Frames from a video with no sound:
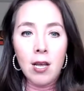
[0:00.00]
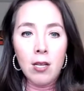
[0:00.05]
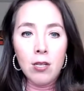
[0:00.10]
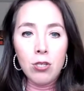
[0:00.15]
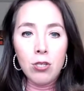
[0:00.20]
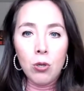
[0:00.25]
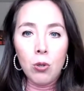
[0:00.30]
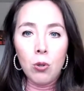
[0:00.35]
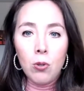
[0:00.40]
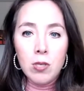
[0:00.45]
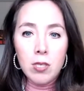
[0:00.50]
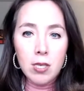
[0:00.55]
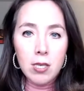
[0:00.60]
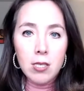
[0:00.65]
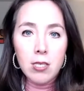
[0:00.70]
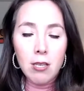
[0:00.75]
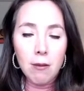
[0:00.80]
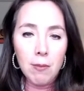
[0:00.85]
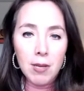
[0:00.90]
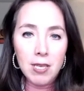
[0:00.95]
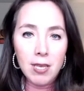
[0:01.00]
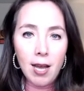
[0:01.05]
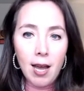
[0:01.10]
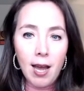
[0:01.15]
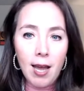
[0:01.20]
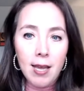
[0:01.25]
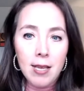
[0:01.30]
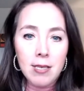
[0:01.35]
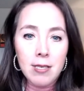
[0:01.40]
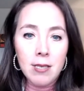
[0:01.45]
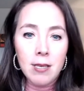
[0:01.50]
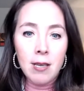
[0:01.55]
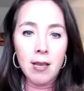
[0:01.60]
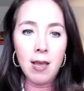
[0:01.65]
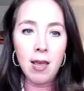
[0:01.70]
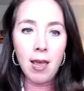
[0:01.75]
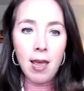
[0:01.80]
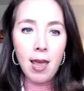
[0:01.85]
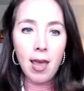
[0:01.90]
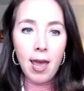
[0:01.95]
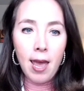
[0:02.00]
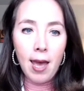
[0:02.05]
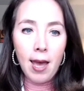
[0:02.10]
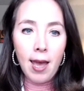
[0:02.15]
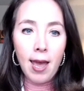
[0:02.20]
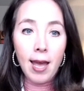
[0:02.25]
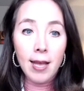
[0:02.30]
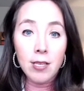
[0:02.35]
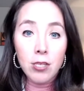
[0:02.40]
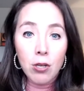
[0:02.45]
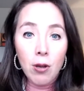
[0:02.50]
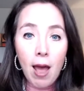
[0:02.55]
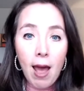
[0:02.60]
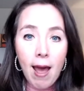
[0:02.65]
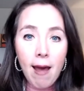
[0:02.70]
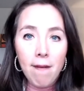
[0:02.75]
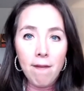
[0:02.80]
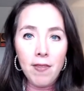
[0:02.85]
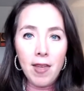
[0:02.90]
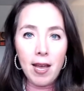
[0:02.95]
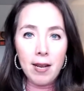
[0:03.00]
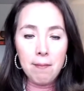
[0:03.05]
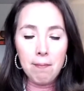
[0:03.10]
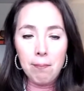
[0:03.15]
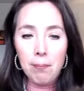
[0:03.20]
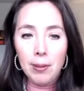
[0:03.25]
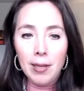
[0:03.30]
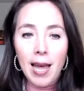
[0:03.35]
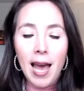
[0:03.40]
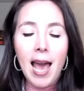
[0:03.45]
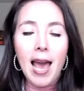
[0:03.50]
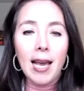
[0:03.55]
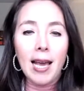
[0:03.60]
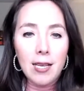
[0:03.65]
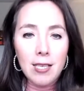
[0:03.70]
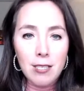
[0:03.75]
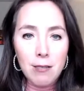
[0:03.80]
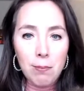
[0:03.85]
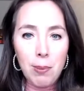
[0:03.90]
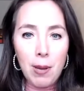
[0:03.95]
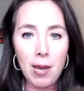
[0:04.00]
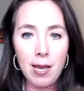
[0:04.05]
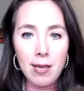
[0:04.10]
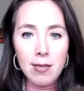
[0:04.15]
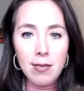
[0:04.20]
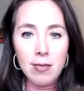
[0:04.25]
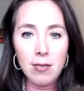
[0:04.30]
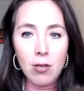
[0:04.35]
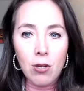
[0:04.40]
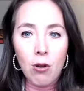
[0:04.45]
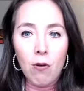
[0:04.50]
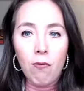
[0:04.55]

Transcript: to systematize, and to have that blank space.